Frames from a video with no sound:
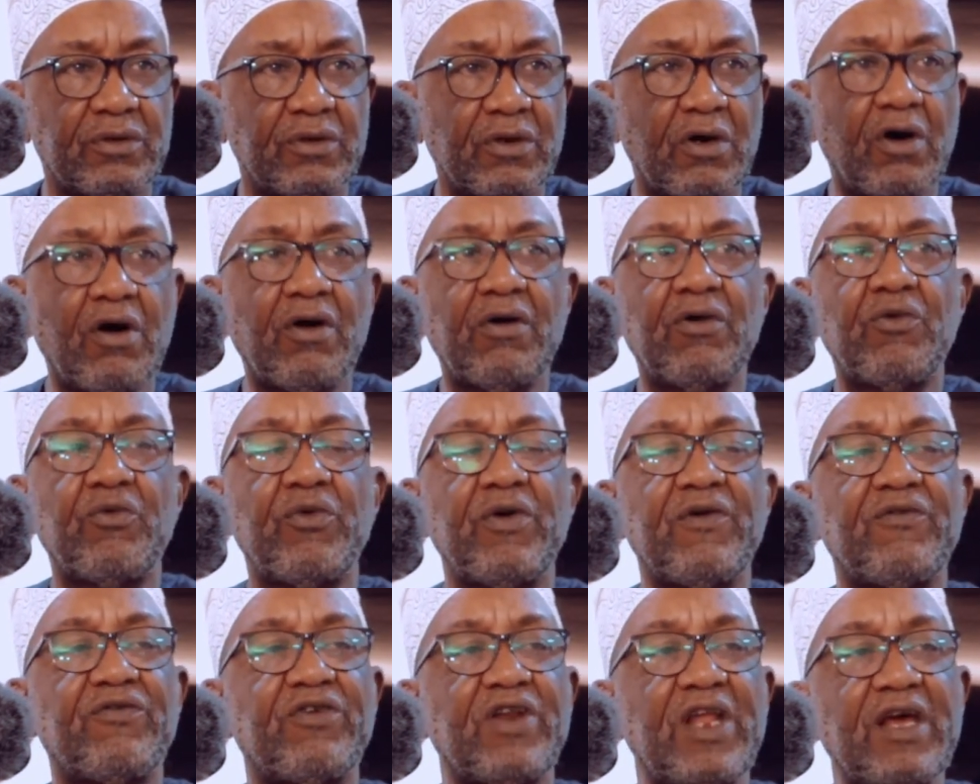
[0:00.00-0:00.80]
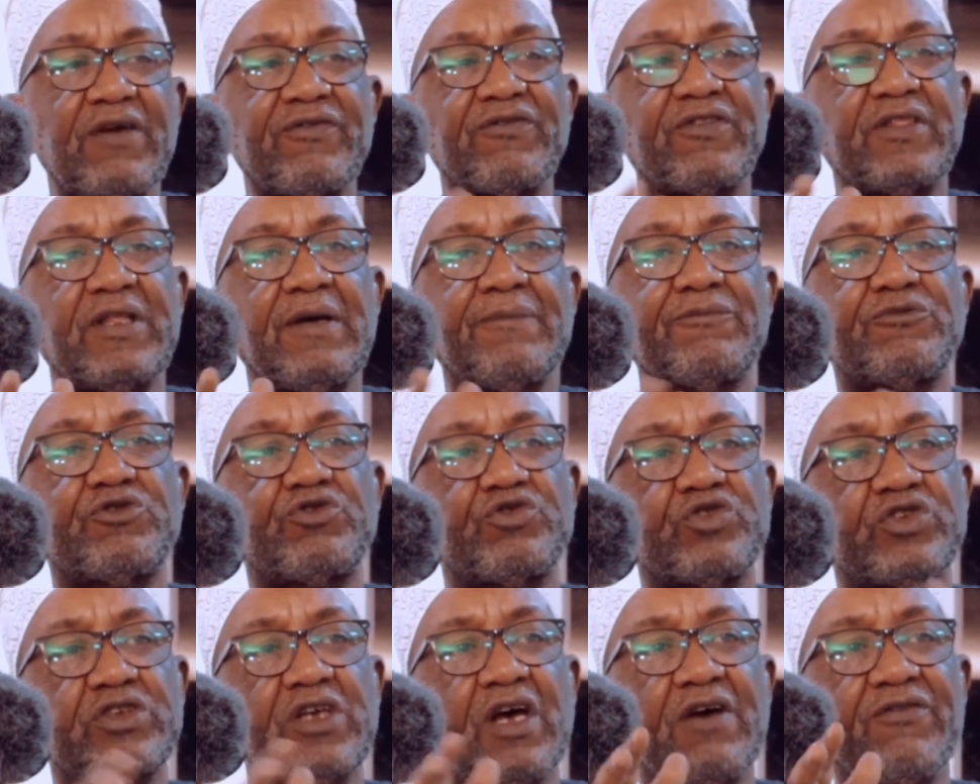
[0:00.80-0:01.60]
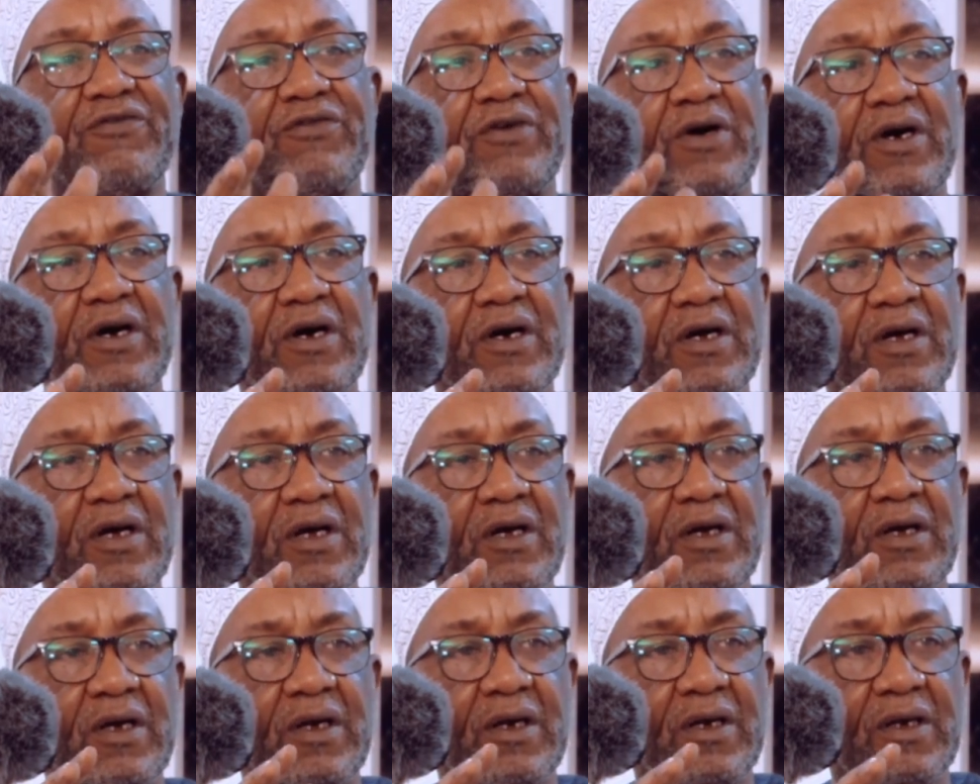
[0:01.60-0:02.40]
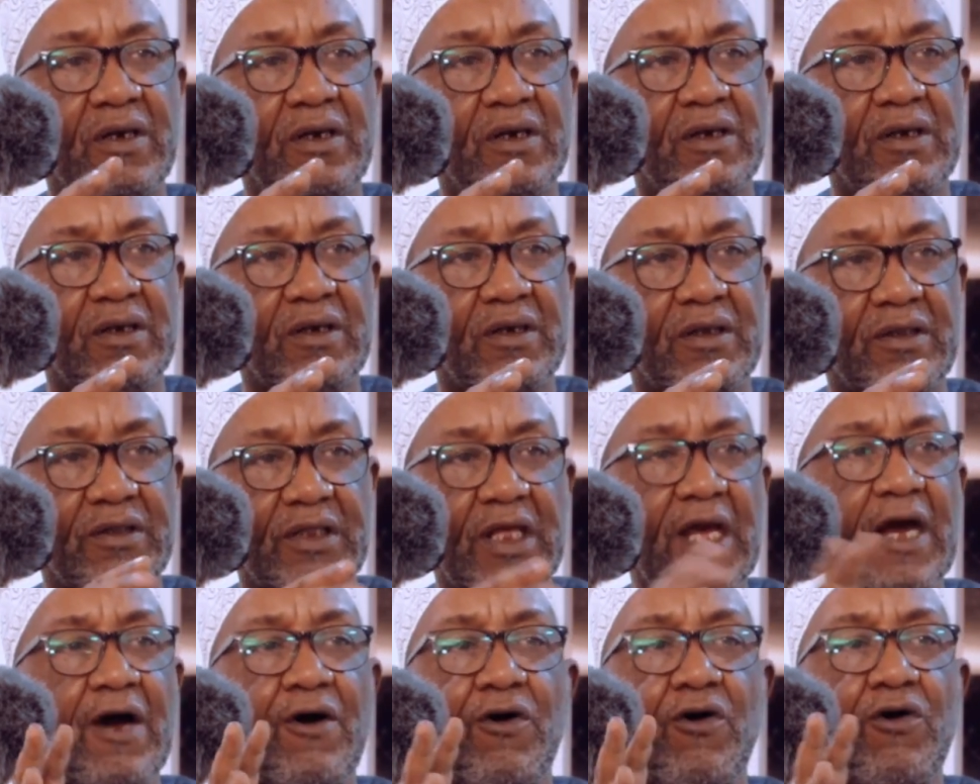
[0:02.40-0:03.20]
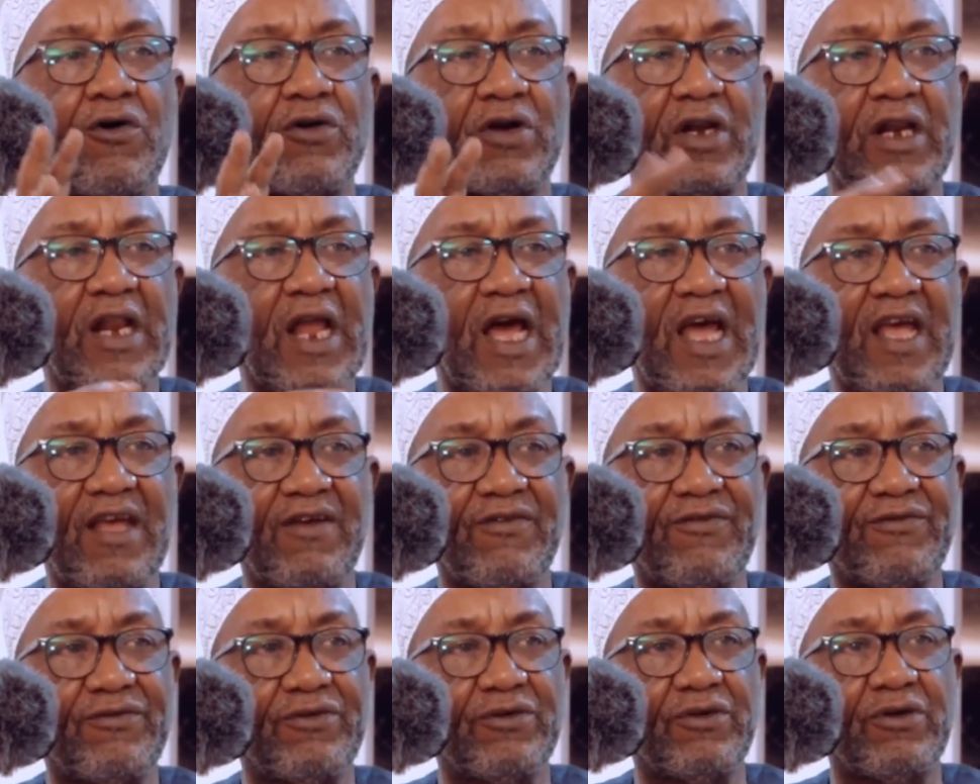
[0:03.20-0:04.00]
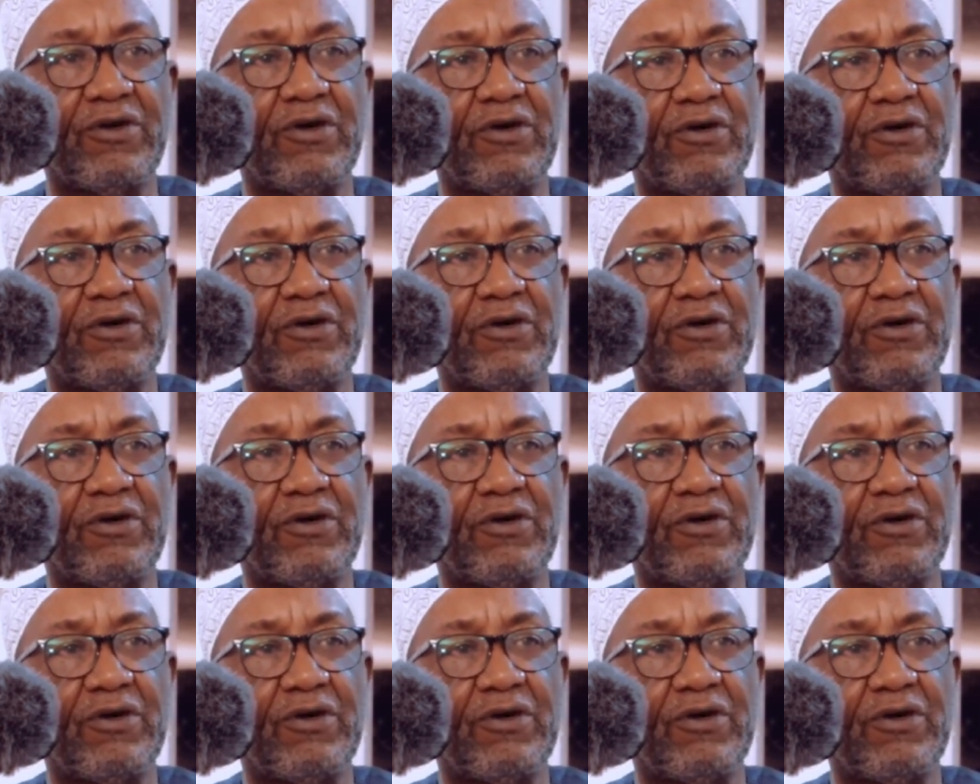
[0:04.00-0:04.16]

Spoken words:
Or we've left them to suffer their own life,